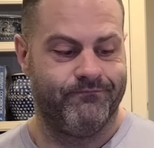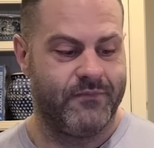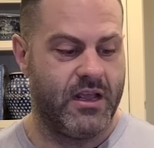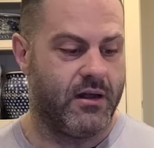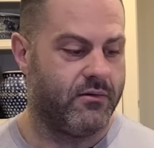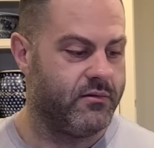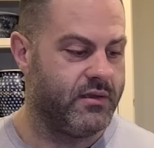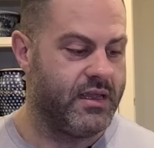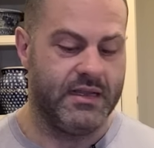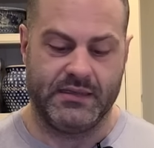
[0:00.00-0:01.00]
you know,
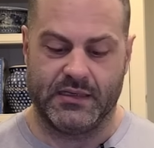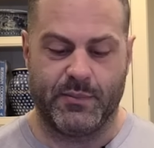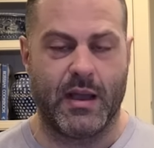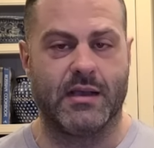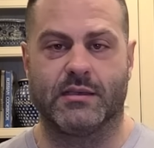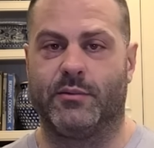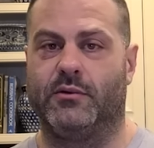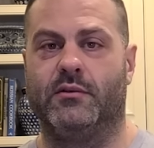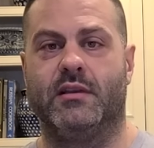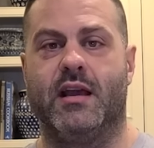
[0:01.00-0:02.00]
easy as
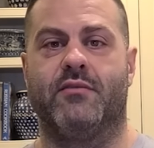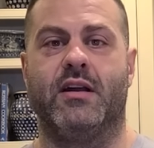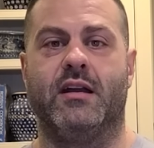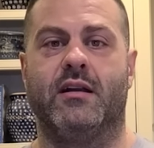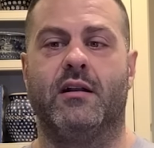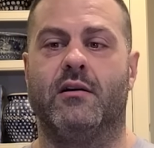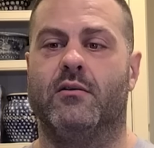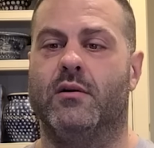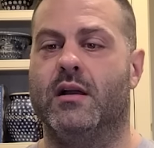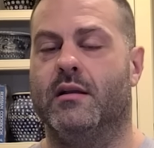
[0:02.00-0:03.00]
possible, get it ready to
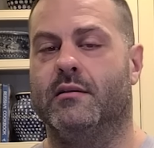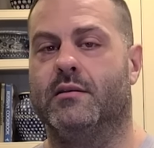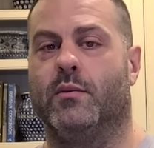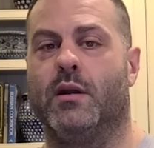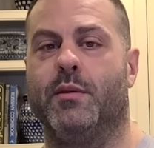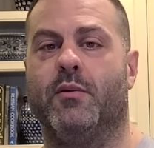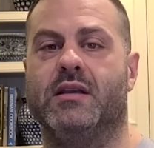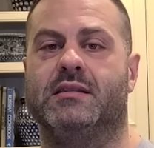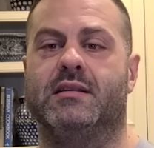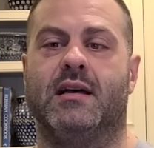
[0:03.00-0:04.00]
go. Don't wanna be
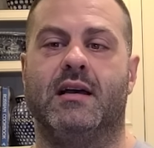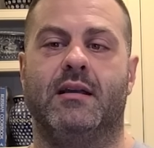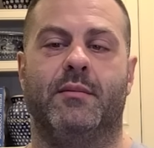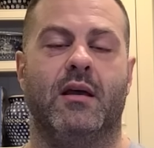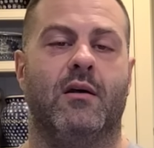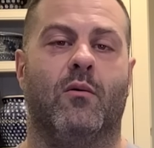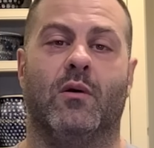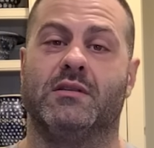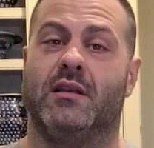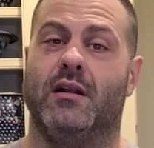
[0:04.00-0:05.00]
wasting time.
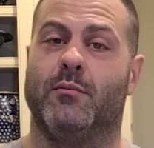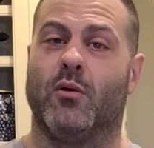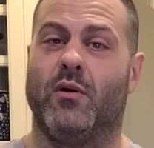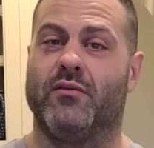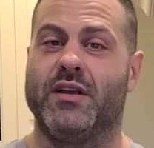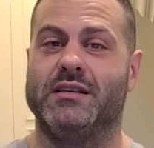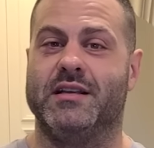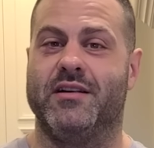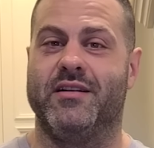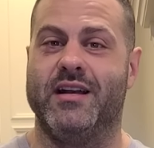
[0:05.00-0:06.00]
What's the number one
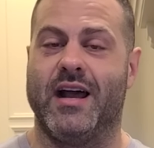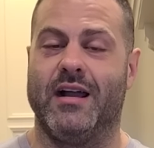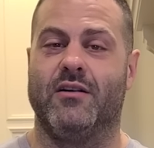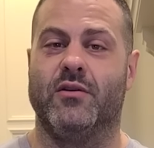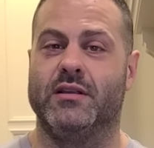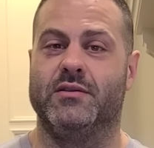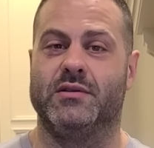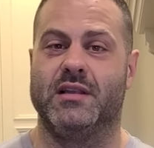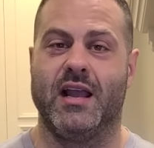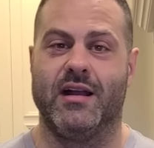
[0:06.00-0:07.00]
reason you're not going
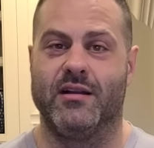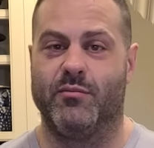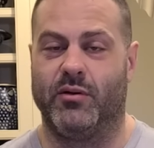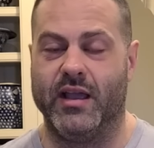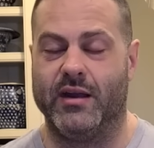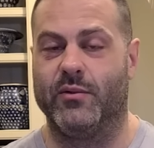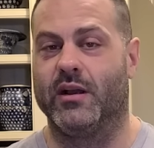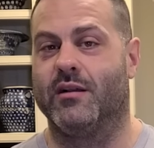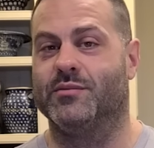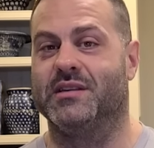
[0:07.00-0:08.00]
to stay on your plan
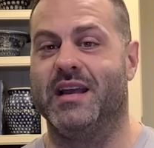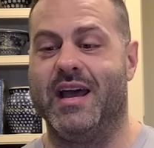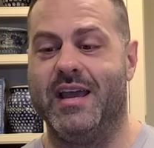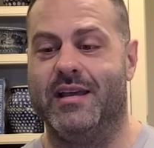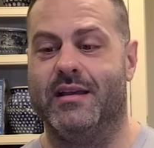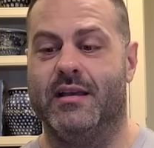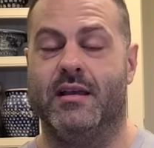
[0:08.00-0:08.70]
when it comes to diet?